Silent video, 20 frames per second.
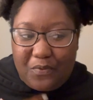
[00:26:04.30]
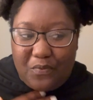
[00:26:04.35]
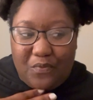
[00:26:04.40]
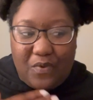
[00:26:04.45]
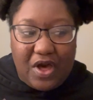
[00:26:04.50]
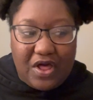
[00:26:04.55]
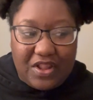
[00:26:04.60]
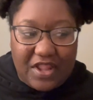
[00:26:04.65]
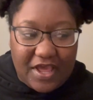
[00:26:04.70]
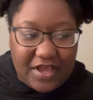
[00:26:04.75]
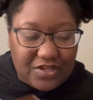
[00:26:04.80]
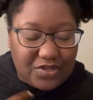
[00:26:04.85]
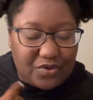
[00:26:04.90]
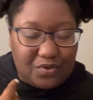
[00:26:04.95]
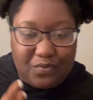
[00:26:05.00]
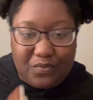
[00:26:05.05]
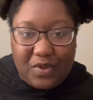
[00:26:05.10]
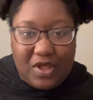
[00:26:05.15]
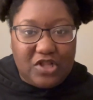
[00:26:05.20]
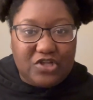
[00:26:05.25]
well-liked or
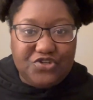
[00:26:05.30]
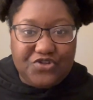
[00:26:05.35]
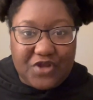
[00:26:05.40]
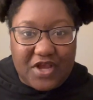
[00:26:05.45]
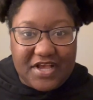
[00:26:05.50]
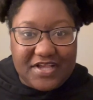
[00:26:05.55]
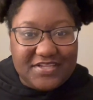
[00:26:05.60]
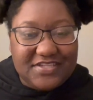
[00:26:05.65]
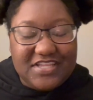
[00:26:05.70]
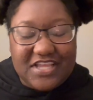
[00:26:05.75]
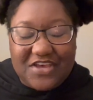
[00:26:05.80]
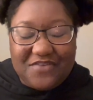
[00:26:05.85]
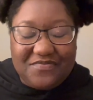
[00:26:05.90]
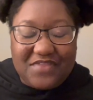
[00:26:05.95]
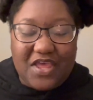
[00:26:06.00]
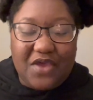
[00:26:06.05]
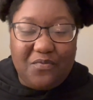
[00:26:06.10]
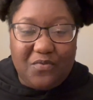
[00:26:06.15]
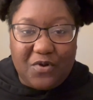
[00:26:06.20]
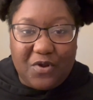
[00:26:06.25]
well-dressed if
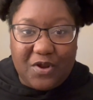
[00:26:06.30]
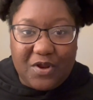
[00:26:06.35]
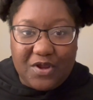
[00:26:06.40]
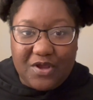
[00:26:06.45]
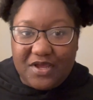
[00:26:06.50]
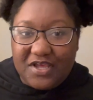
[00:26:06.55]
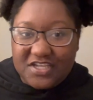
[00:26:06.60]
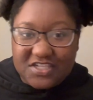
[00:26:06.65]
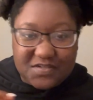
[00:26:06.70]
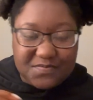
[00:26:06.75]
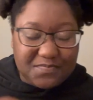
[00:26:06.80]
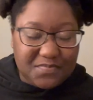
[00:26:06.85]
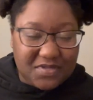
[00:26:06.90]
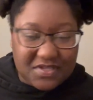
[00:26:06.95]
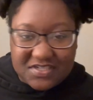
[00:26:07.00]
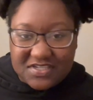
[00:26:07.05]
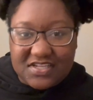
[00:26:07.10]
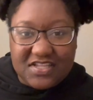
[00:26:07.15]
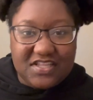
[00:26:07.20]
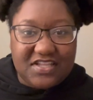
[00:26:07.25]
they were
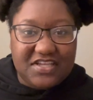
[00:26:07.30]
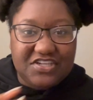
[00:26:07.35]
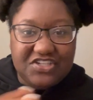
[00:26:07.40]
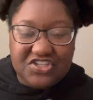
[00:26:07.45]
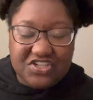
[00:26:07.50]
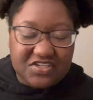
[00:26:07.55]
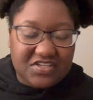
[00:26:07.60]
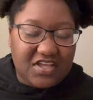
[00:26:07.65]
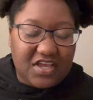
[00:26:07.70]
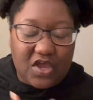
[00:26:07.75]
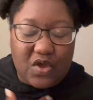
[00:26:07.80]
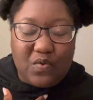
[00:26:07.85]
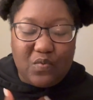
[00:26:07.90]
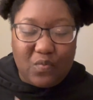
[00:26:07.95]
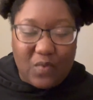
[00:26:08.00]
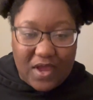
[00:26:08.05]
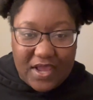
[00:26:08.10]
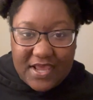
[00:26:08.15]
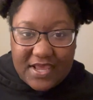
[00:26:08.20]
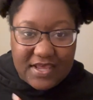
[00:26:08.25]
explicitly just like a
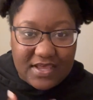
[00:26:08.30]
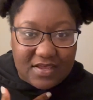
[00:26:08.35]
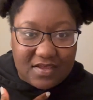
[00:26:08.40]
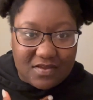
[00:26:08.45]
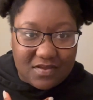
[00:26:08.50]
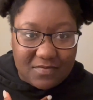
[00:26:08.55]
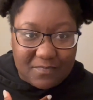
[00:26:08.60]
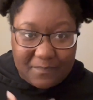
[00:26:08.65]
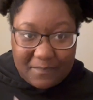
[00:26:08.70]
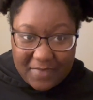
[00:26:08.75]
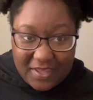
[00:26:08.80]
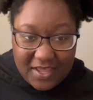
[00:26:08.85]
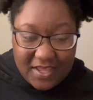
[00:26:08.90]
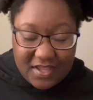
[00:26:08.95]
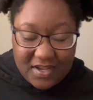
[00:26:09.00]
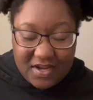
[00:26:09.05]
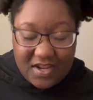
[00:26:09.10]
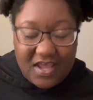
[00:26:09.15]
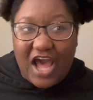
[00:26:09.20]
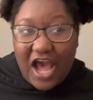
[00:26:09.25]
white
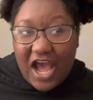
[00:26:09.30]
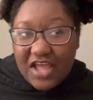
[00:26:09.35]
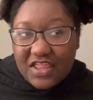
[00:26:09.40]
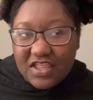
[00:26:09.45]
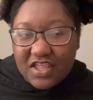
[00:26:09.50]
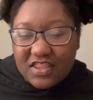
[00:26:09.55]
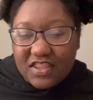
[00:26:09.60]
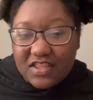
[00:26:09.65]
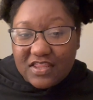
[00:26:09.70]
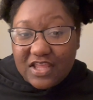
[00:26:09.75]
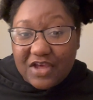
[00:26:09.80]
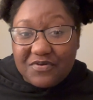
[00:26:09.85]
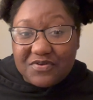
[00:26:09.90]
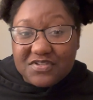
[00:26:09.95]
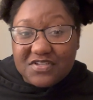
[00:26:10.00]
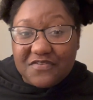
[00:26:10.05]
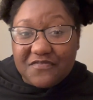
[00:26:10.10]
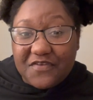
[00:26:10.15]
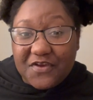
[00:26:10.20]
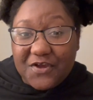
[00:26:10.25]
man. I thought that that
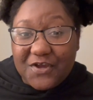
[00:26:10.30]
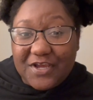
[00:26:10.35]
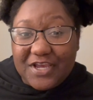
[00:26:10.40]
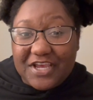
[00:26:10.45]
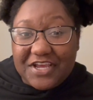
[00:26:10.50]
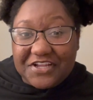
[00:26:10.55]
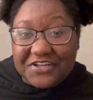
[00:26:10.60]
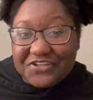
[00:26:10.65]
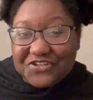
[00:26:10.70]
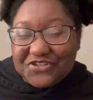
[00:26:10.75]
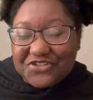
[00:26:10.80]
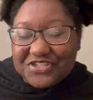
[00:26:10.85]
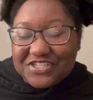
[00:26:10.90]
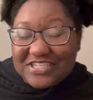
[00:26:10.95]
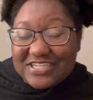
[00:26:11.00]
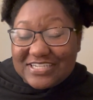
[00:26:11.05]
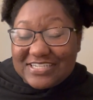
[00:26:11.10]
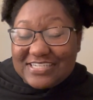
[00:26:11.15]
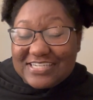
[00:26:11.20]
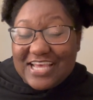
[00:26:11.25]
was a very
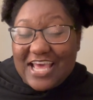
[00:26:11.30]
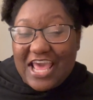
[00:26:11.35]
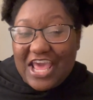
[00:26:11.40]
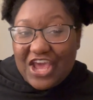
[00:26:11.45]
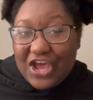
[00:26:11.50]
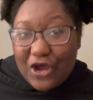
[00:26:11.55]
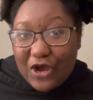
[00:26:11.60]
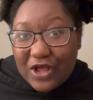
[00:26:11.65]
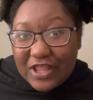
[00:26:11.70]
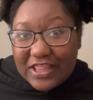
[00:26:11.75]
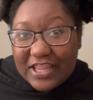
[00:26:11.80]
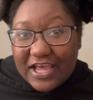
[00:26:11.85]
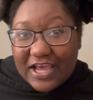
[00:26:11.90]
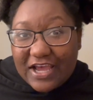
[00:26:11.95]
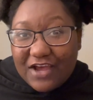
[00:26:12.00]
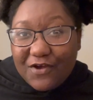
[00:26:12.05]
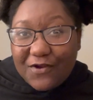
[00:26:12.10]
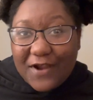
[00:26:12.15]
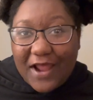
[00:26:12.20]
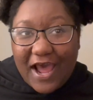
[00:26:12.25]
interesting take on
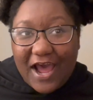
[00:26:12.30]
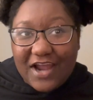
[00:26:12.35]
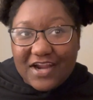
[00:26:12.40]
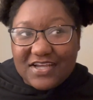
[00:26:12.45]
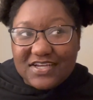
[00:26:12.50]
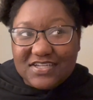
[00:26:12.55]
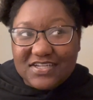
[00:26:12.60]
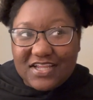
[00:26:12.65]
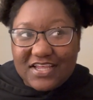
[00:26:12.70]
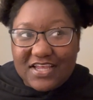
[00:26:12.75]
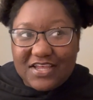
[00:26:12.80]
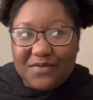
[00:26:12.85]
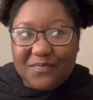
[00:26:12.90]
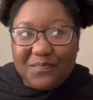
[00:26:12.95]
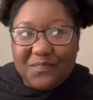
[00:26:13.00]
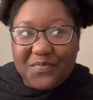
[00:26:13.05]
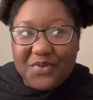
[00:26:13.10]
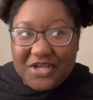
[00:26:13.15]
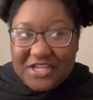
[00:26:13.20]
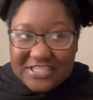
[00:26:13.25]
that, on how to like
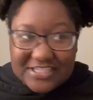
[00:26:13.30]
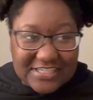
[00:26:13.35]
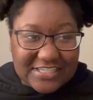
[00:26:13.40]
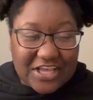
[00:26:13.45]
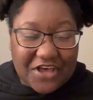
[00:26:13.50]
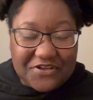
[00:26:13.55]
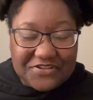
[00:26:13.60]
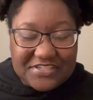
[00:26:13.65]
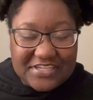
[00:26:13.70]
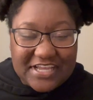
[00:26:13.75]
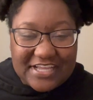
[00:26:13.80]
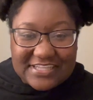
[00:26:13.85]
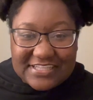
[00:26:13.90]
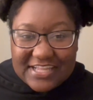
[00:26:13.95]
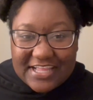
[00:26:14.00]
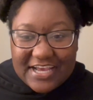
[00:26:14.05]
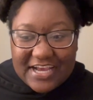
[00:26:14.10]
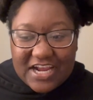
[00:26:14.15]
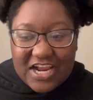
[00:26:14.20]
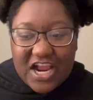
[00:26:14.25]
put Cells in
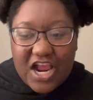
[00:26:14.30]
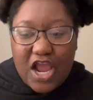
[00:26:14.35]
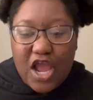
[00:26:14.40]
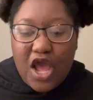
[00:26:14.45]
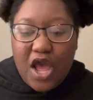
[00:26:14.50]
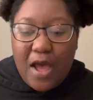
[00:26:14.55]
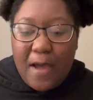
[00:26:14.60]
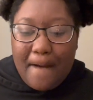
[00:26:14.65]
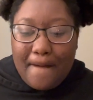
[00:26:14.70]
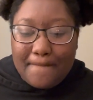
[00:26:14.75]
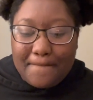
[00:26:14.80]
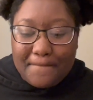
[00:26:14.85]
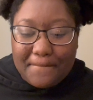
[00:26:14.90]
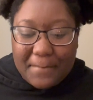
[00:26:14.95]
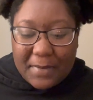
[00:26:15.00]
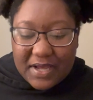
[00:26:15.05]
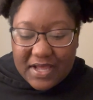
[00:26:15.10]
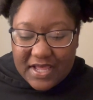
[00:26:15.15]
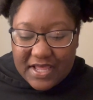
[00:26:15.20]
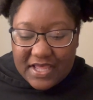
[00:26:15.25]
there,
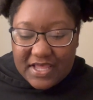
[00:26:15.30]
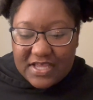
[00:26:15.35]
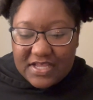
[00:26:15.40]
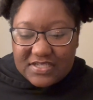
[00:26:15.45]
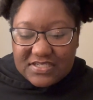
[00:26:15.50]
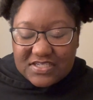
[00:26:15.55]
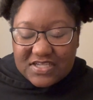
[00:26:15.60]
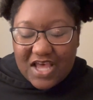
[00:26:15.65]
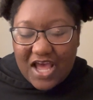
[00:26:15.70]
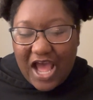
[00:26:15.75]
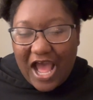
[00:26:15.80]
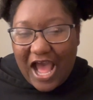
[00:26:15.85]
but